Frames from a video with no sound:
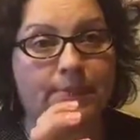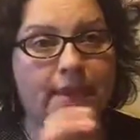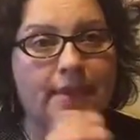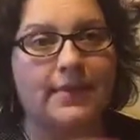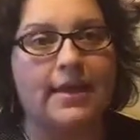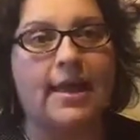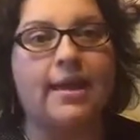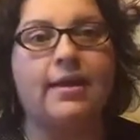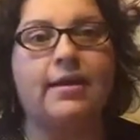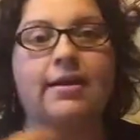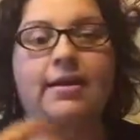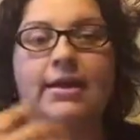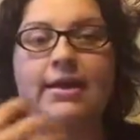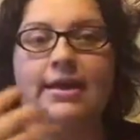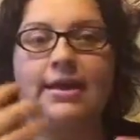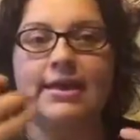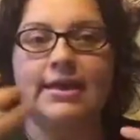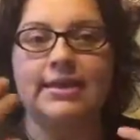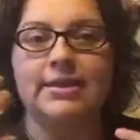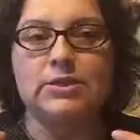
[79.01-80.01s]
And that
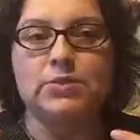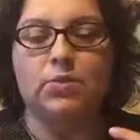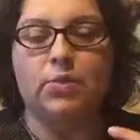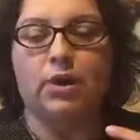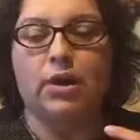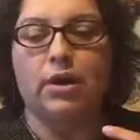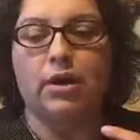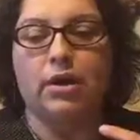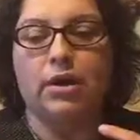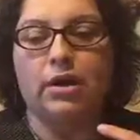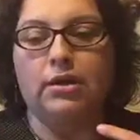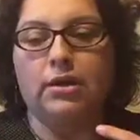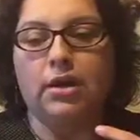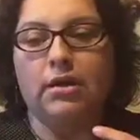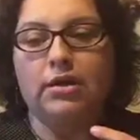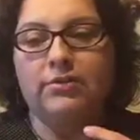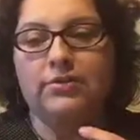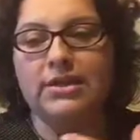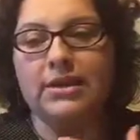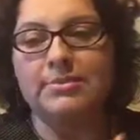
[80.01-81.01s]
is where a lot
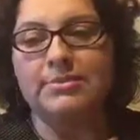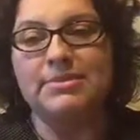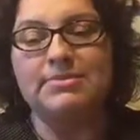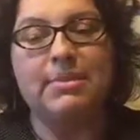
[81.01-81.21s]
of times